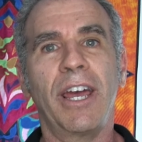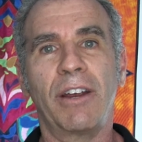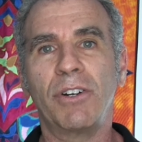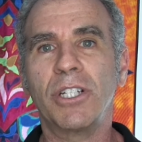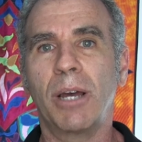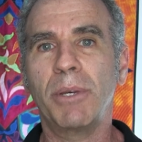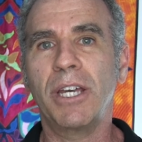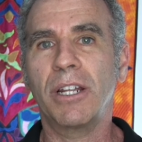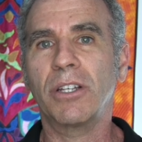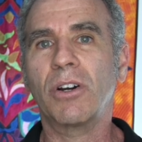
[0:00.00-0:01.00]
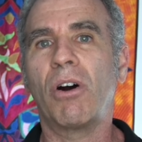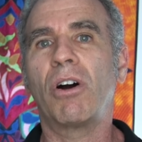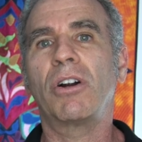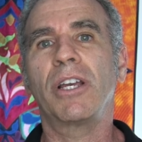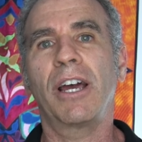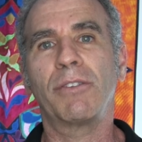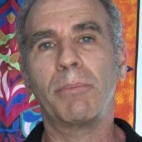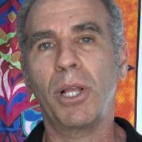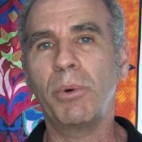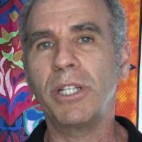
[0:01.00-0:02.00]
Every time you get in the car, you have
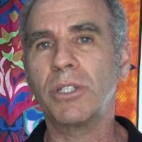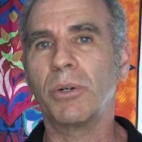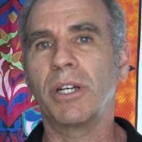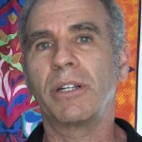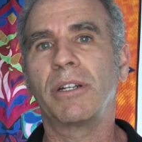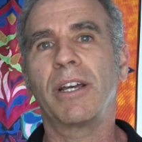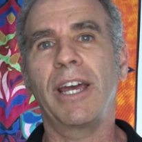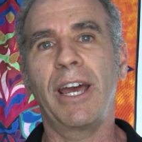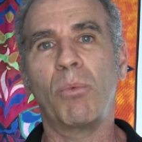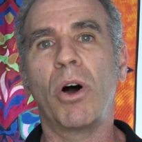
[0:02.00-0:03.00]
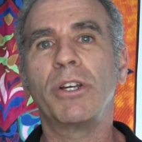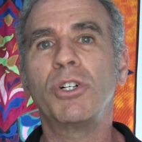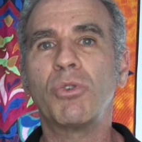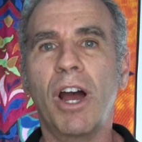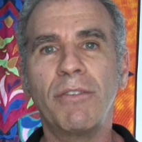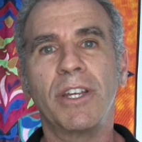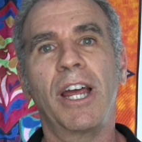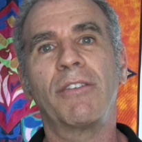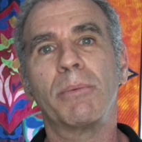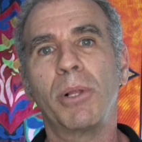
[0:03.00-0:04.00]
to blow into it. And while you're driving,
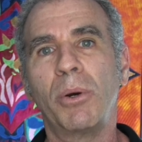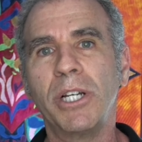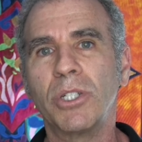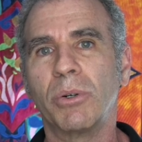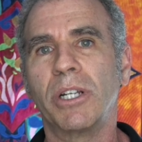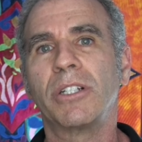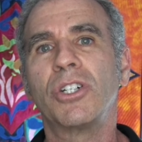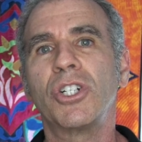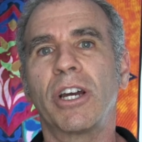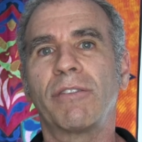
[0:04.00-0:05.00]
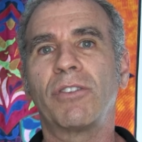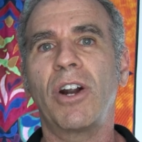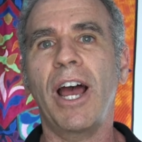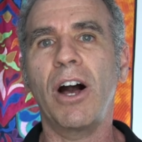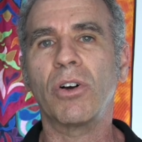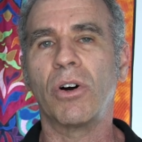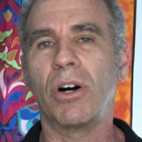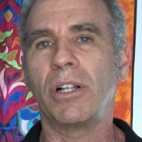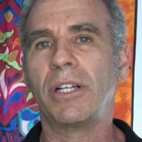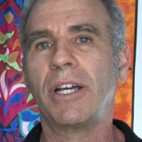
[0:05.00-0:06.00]
you have to blow into it to check for
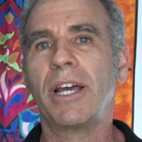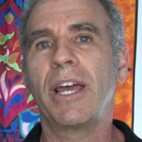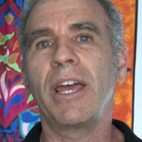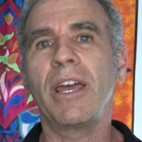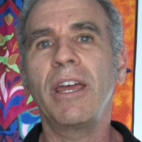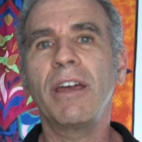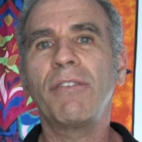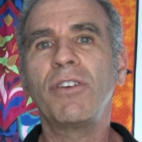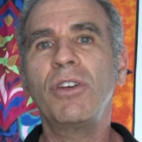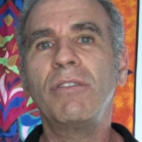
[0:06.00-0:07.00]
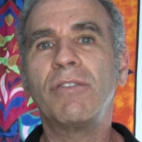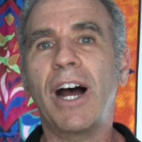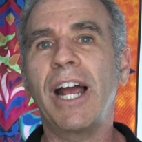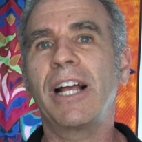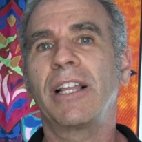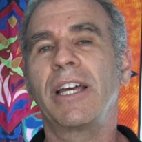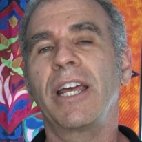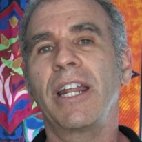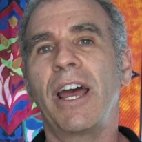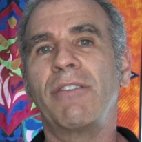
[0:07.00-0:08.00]
alcohol. If you
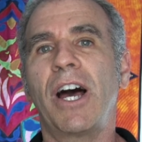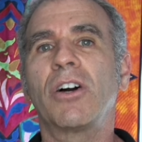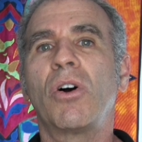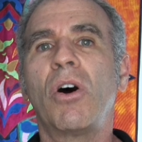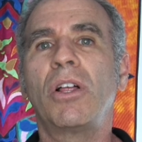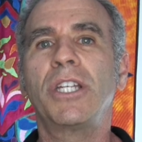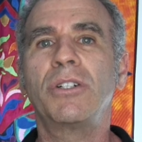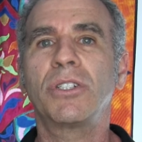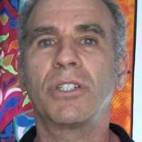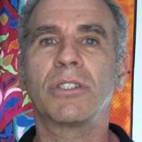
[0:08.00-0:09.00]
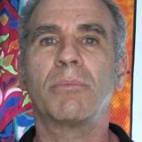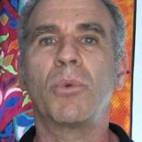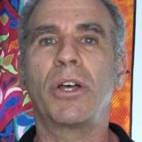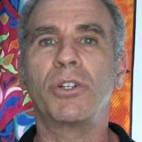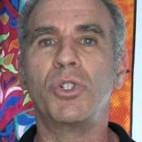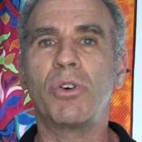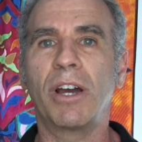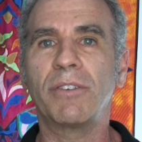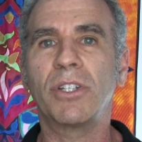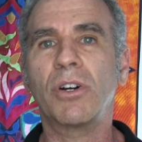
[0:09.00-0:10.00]
violate and have alcohol in your system while you're
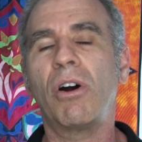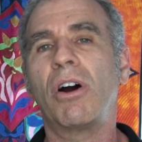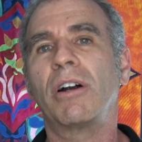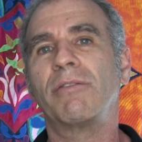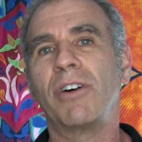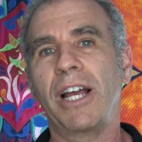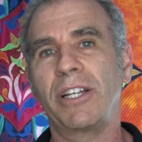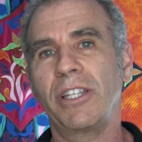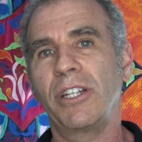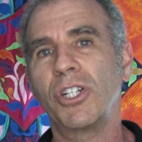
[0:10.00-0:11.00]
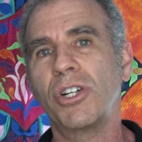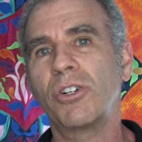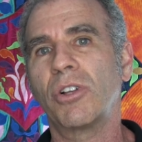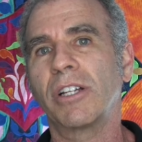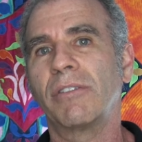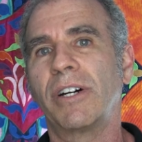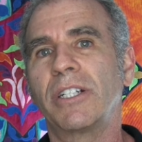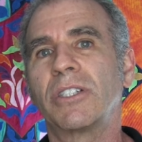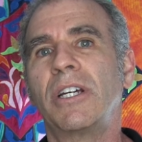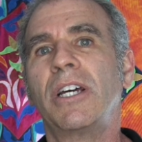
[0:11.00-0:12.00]
driving the car, violate the ignition interlock
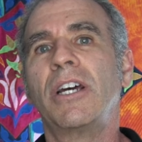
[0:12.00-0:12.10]
device,